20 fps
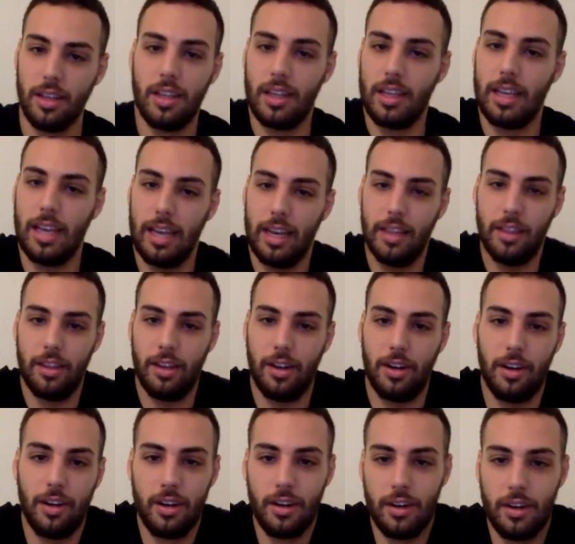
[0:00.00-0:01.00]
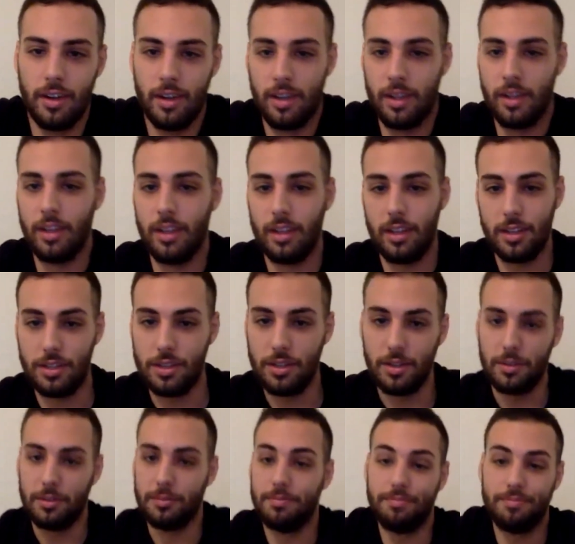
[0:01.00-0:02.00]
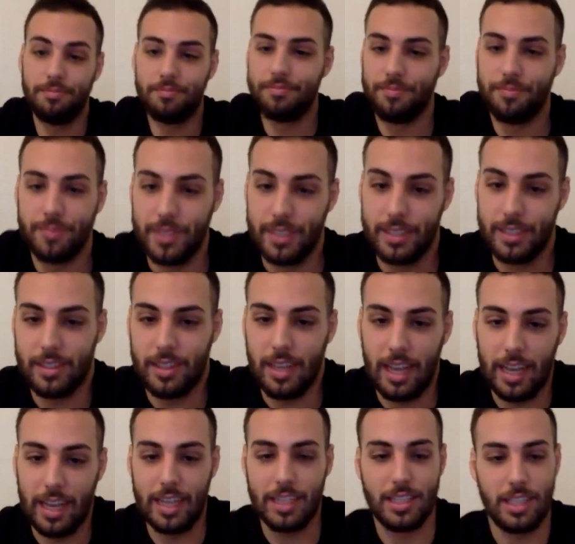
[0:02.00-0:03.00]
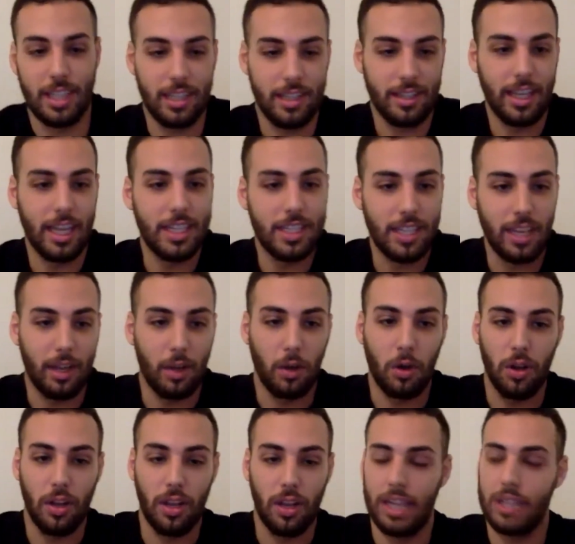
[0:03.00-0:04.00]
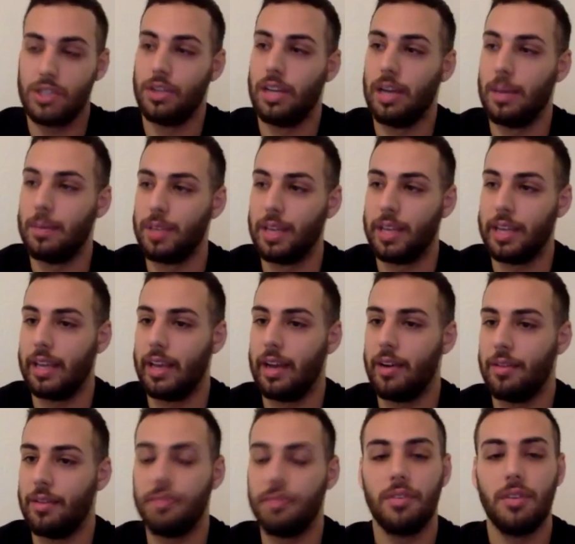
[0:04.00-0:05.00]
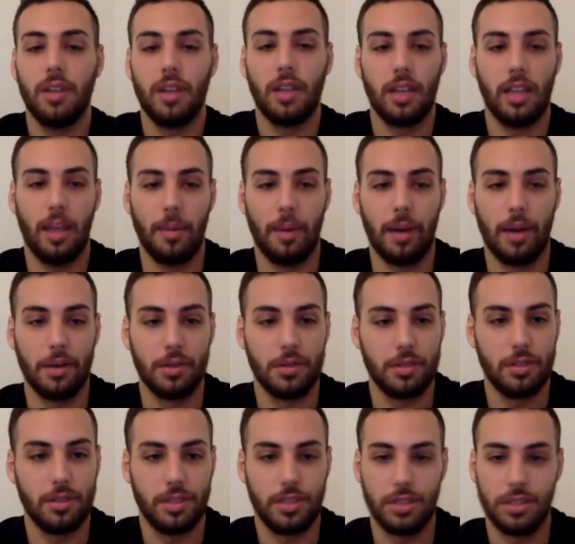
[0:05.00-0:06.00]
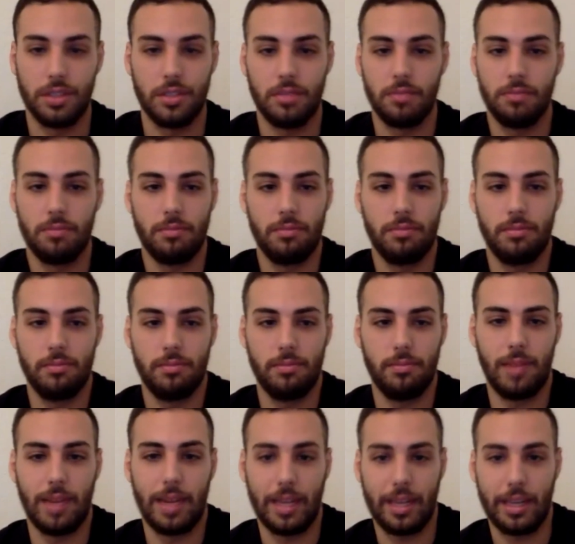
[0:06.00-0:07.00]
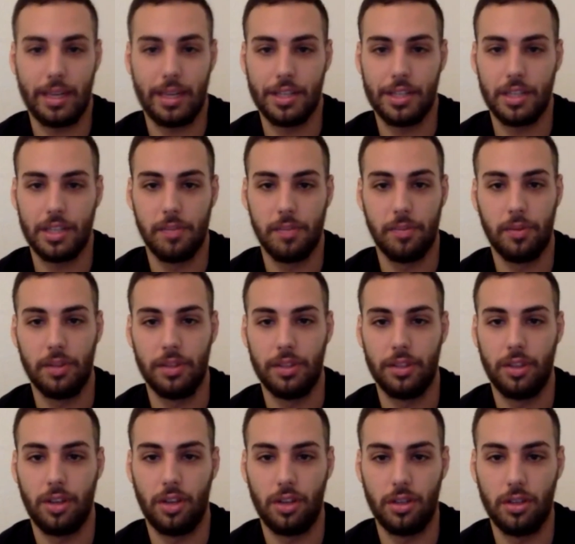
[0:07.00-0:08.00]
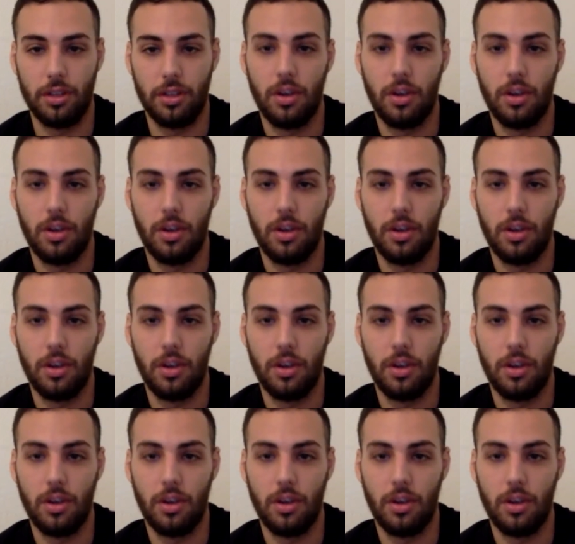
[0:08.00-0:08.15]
get in there. So I guess that, that's the whole lesson I'm taking out of Clubhouse. Just marketing is simple and don't